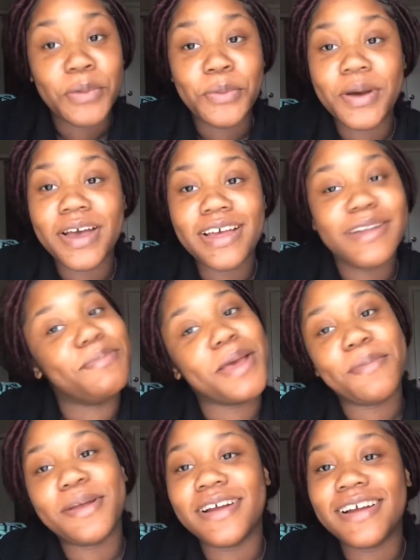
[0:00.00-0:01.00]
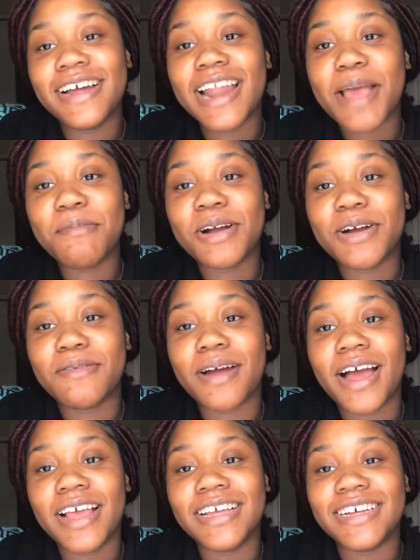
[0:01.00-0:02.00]
One baby girl named
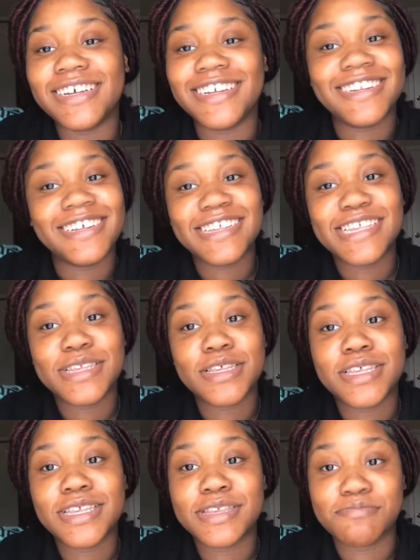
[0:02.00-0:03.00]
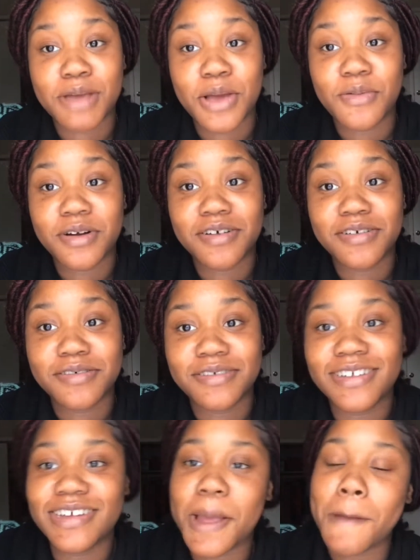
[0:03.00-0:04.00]
Karaya my world.